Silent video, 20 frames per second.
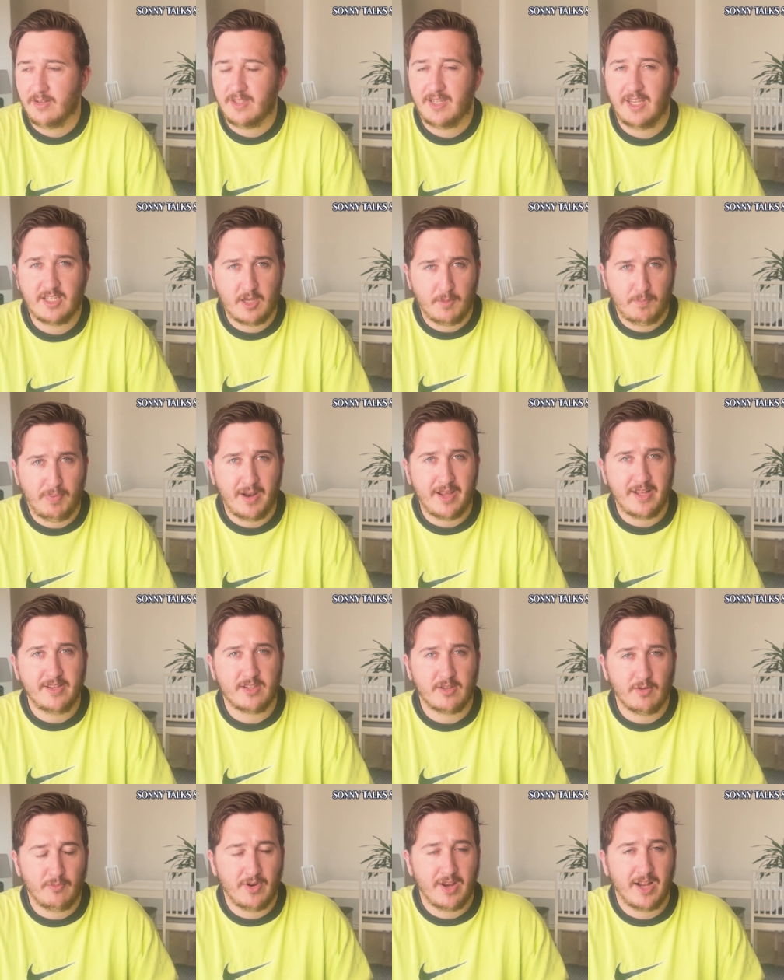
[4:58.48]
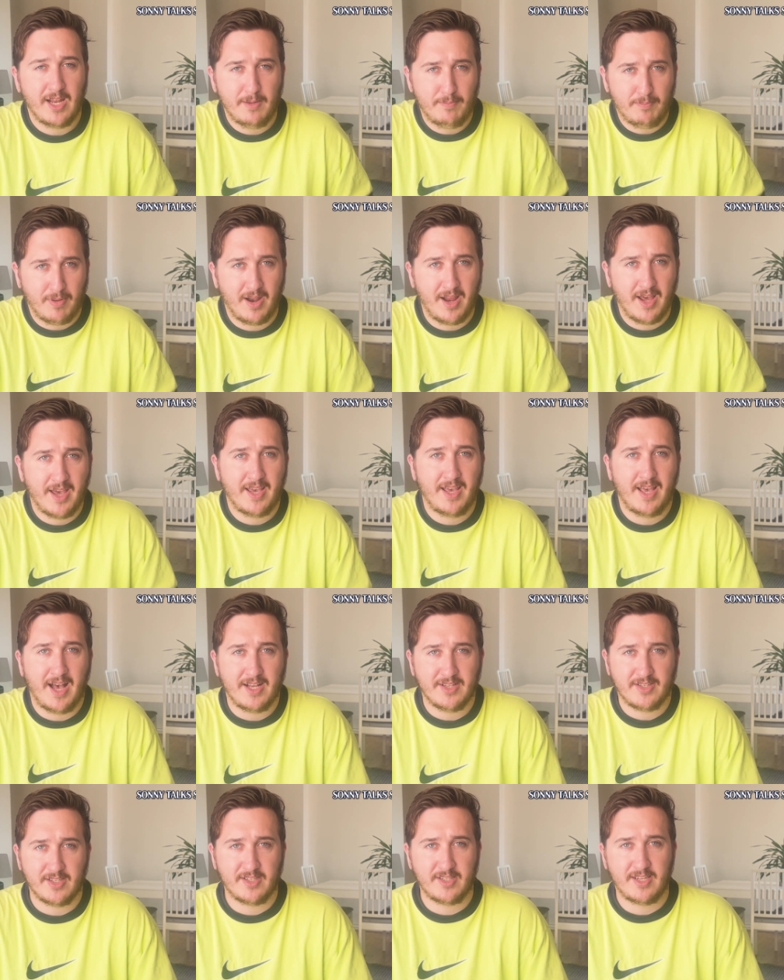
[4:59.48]
discipline to really play
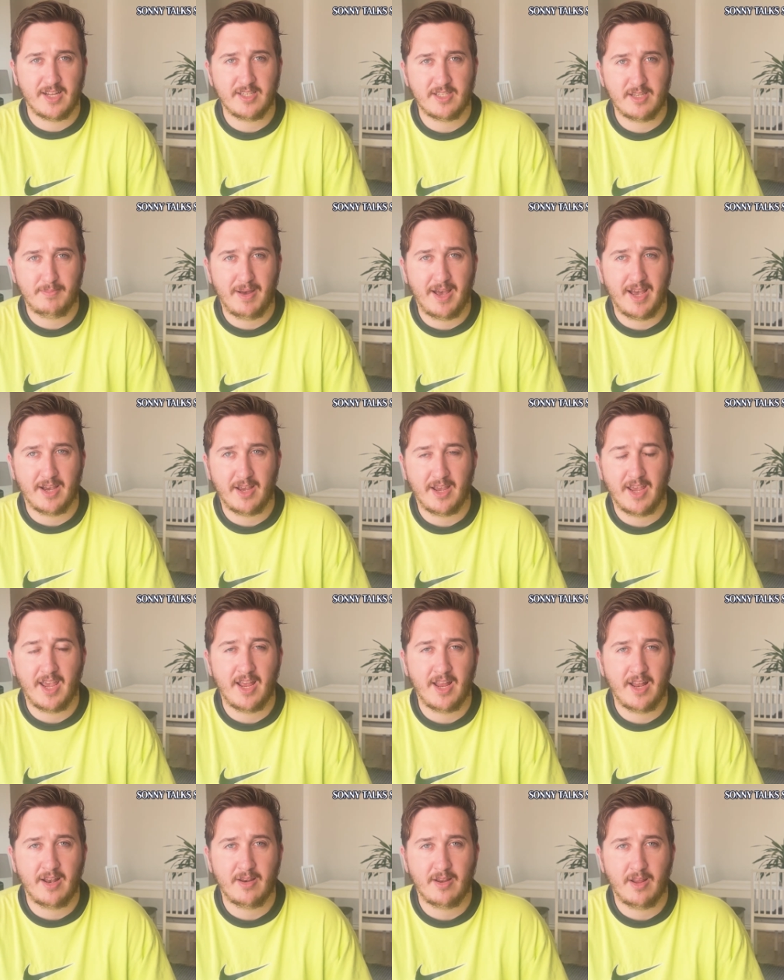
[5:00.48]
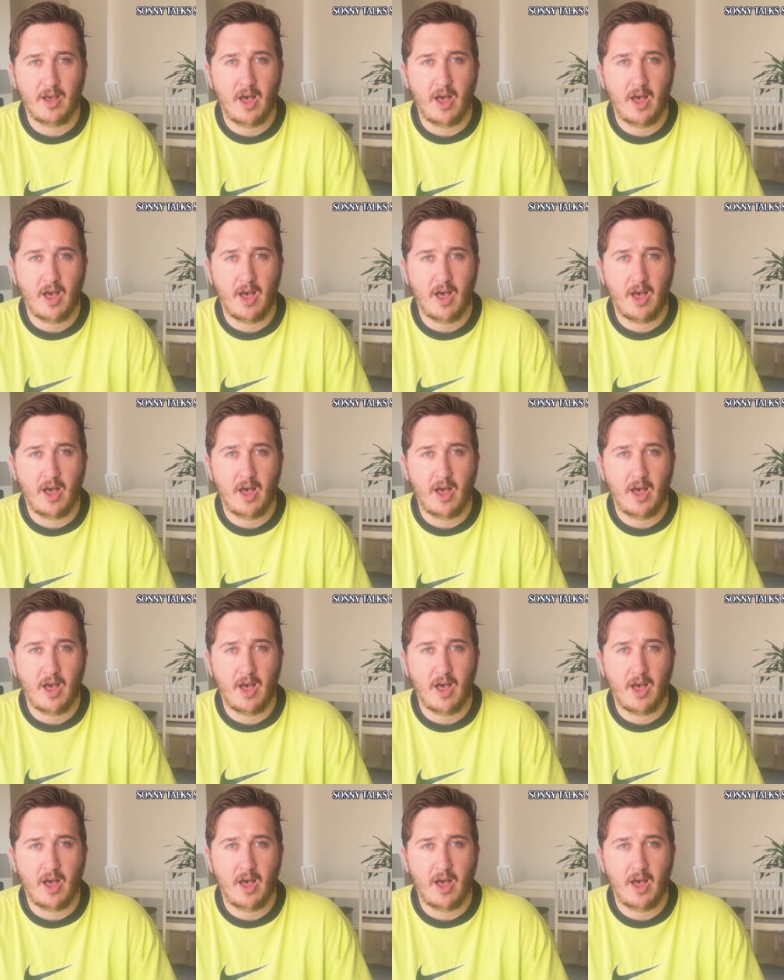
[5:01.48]
as a centre-back in